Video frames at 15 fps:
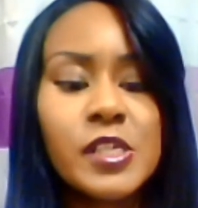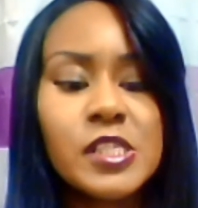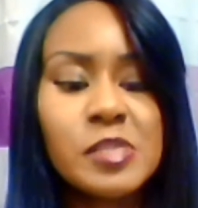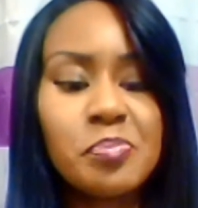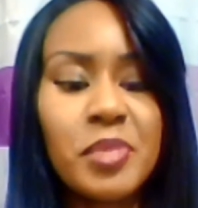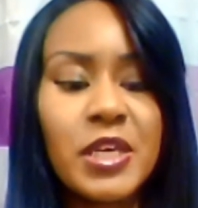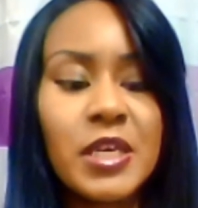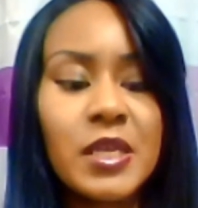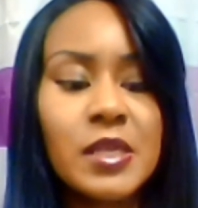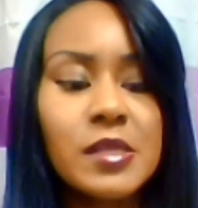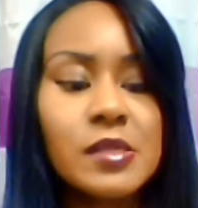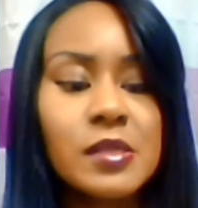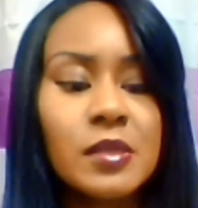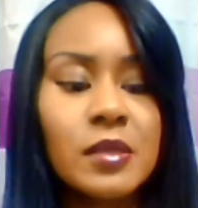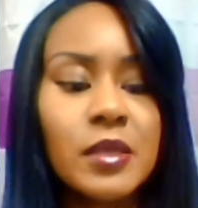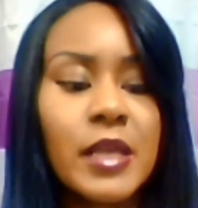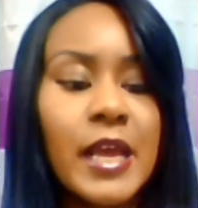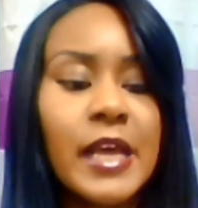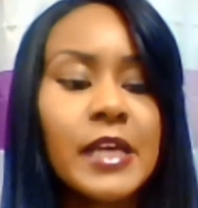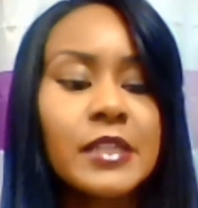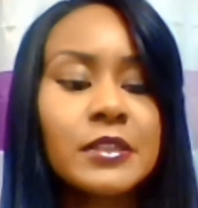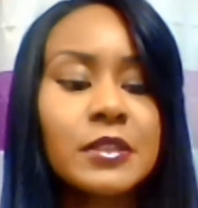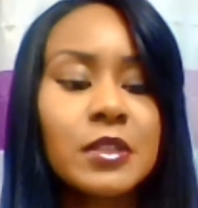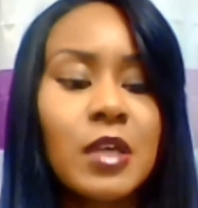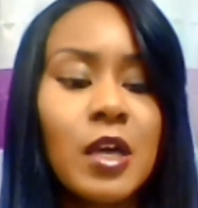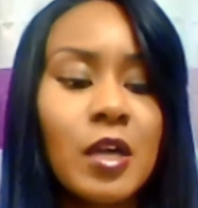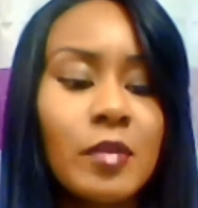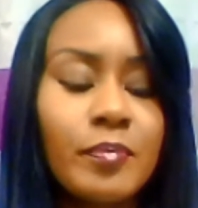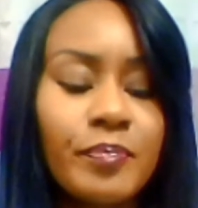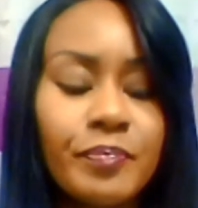speeds. It has
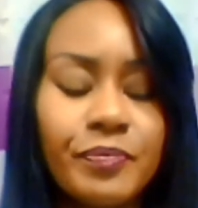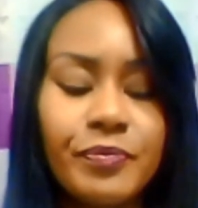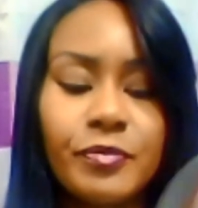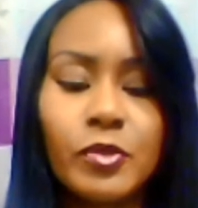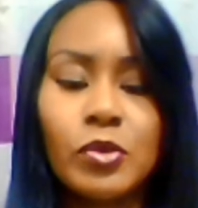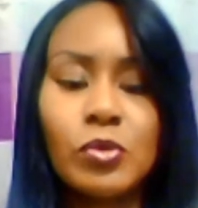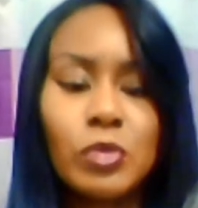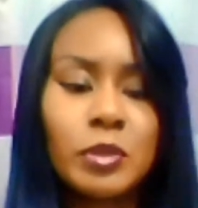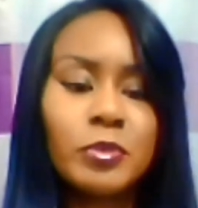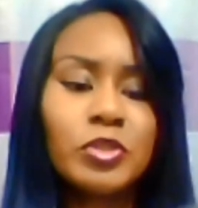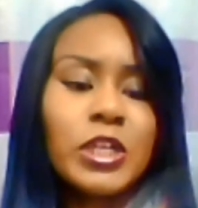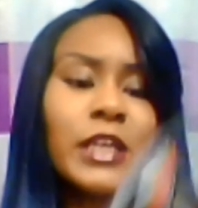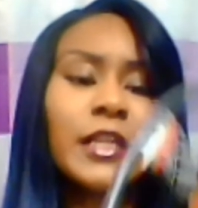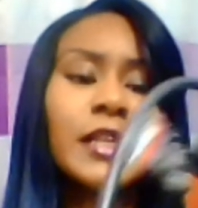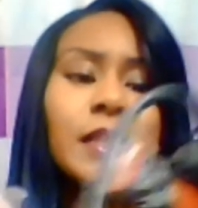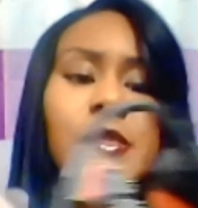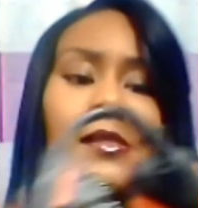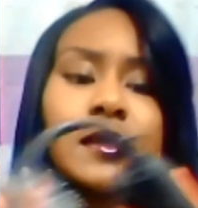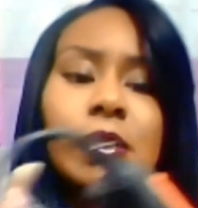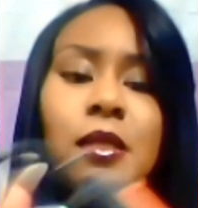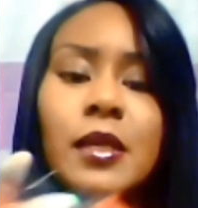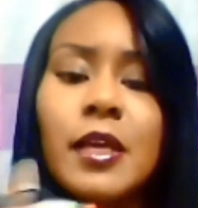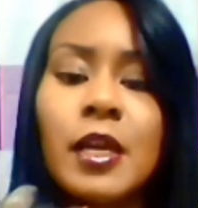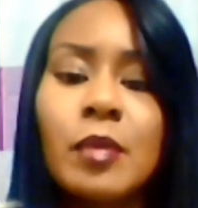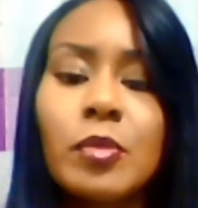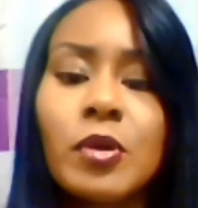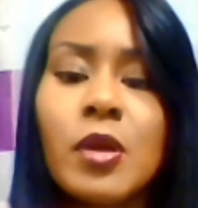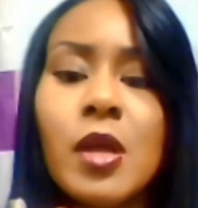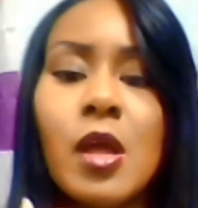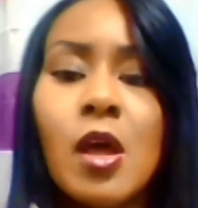oh, let me try to get this in the
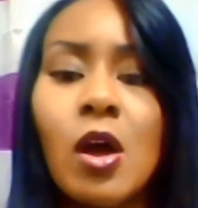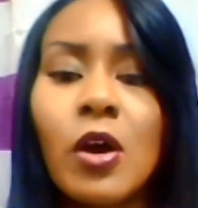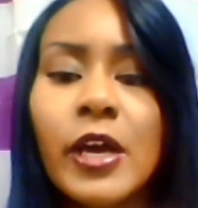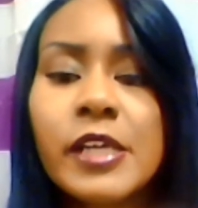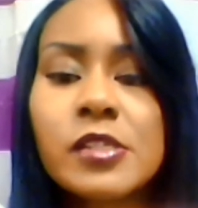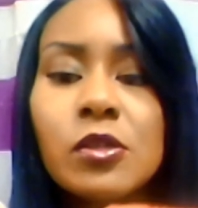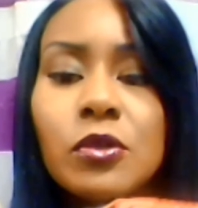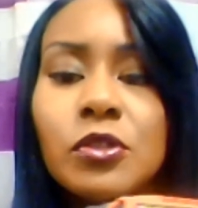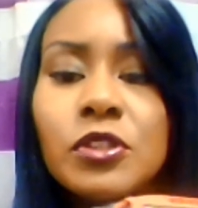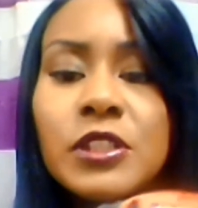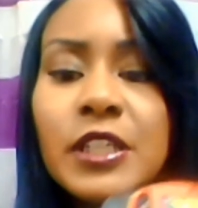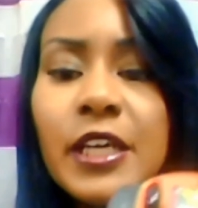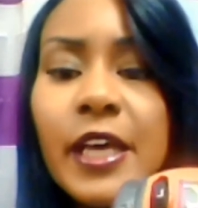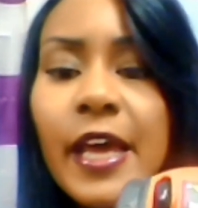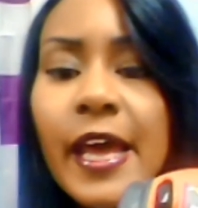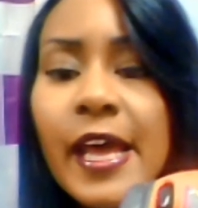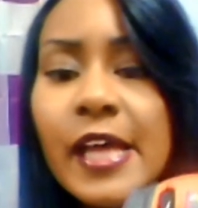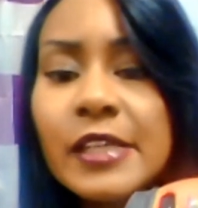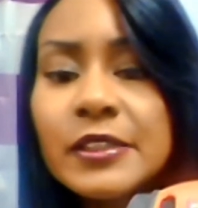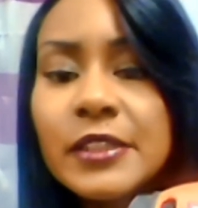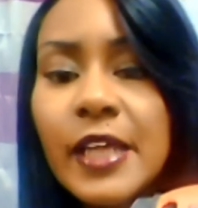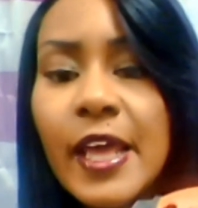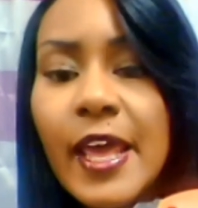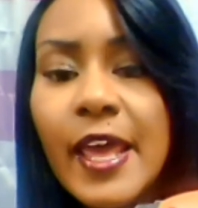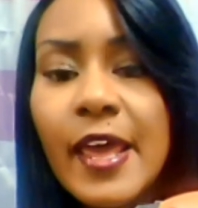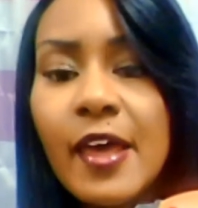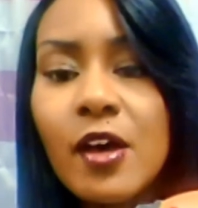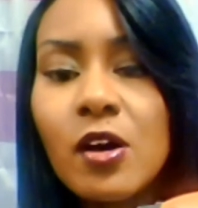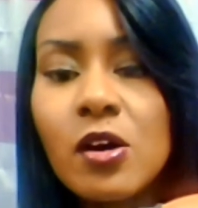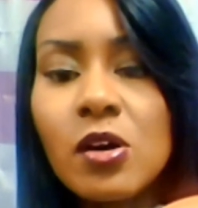camera. Okay, so you see it has the
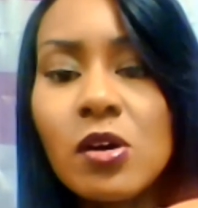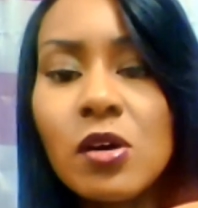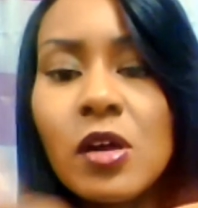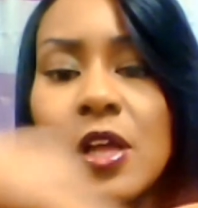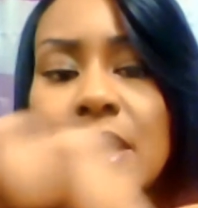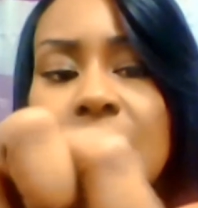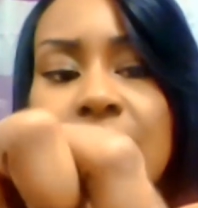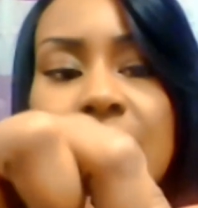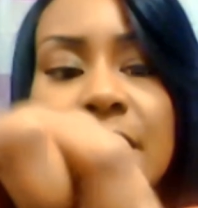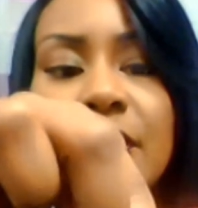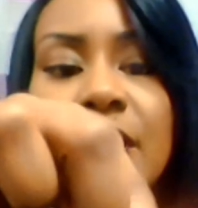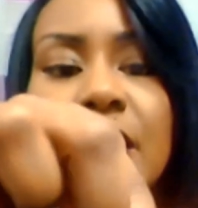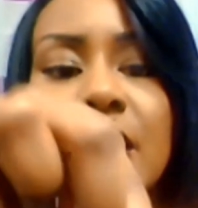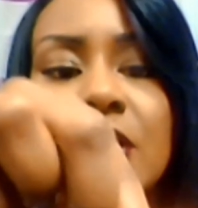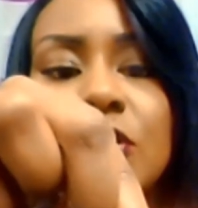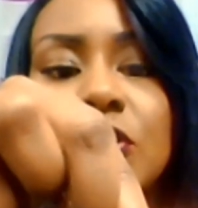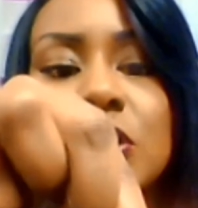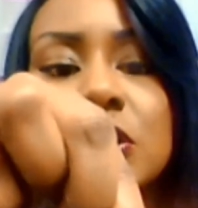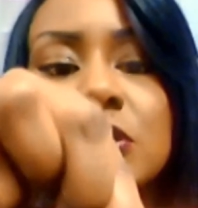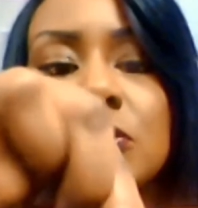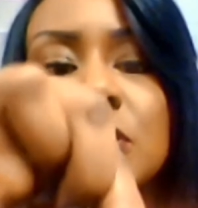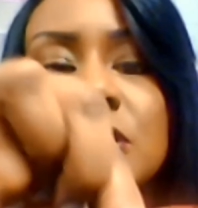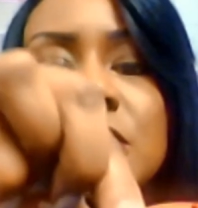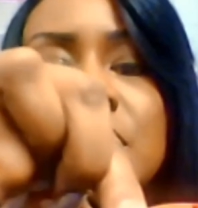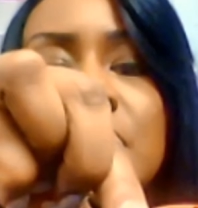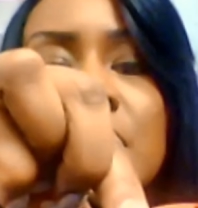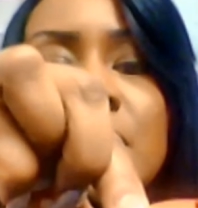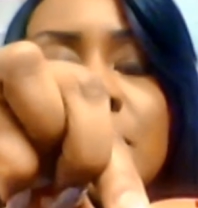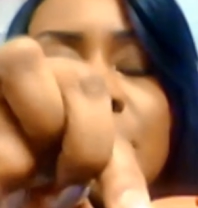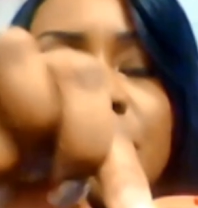L, and then you can switch it
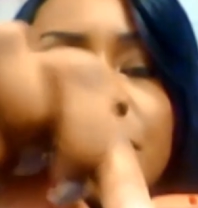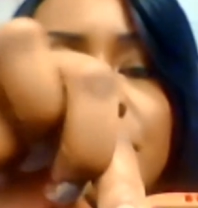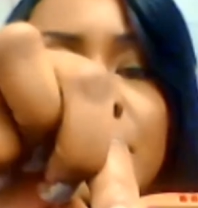up,